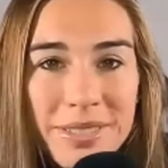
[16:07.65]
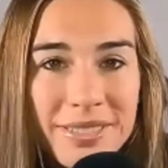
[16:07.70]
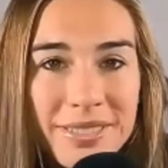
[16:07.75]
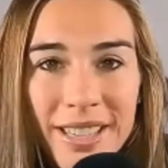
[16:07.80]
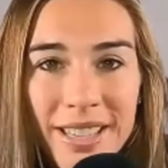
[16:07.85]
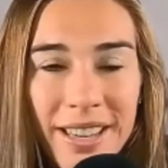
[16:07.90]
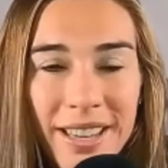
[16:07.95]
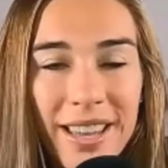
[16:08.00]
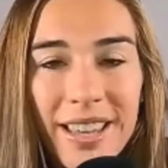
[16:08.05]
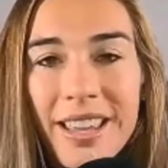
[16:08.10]

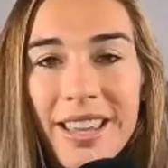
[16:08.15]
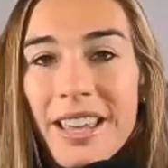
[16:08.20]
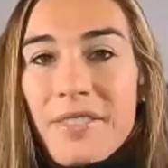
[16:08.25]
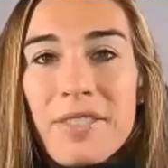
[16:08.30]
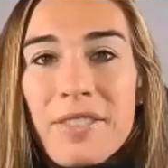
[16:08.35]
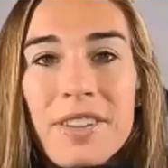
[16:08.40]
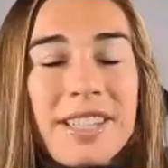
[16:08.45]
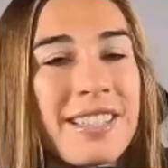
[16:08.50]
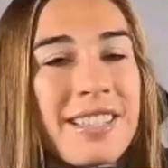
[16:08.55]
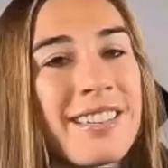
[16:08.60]
Like if
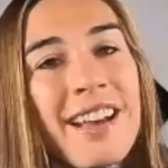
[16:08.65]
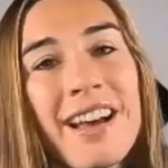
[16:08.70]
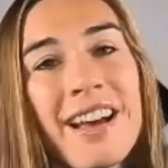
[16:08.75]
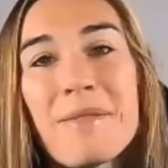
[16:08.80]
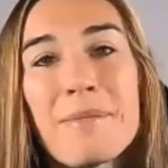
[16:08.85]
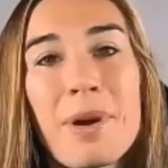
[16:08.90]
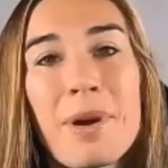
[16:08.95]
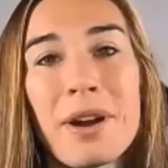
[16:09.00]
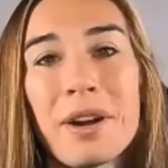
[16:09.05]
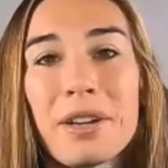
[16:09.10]
it's
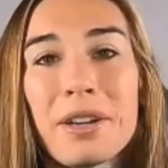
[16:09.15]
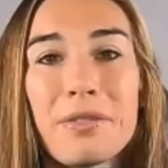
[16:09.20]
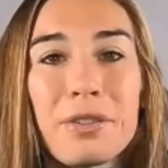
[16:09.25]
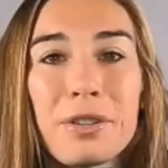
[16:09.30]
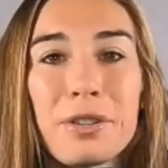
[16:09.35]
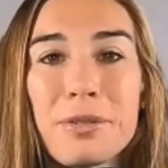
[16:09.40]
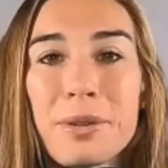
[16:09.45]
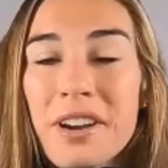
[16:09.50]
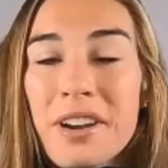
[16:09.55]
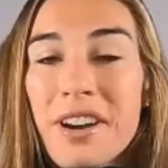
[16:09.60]
not part of
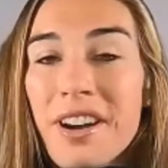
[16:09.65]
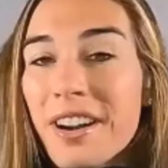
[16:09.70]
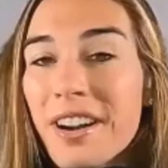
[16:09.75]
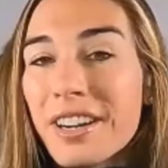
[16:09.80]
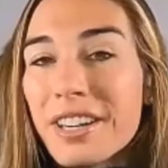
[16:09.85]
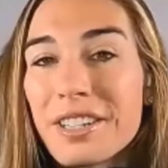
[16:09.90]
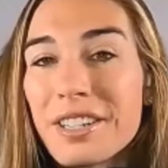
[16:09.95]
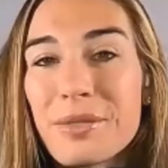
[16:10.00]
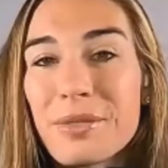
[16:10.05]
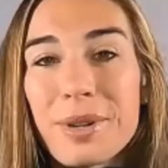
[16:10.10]
who we are
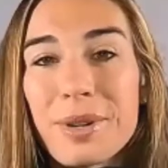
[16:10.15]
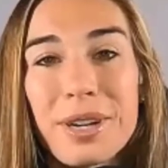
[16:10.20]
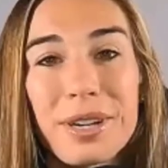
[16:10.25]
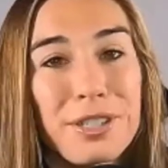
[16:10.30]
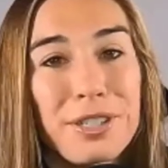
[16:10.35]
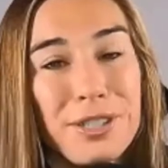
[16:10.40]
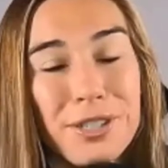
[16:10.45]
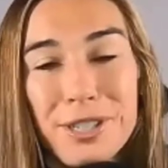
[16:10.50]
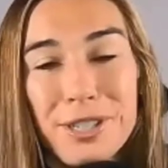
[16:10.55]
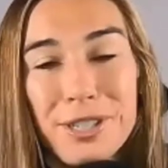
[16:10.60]
and what our
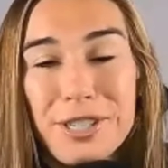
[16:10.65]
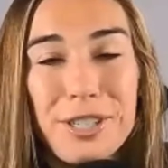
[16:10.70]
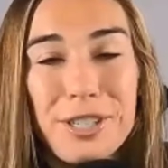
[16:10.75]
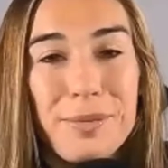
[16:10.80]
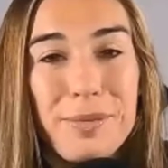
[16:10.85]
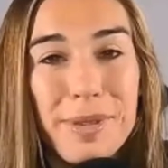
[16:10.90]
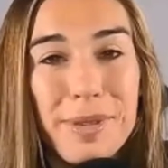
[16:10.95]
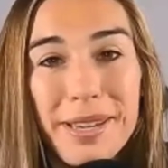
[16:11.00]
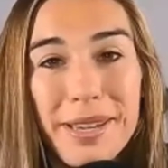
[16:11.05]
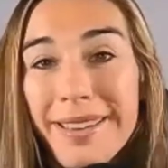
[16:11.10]
journey should
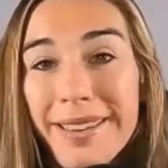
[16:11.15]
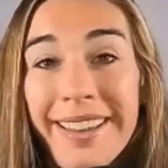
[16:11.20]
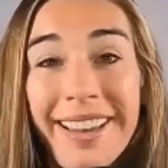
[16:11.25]
be,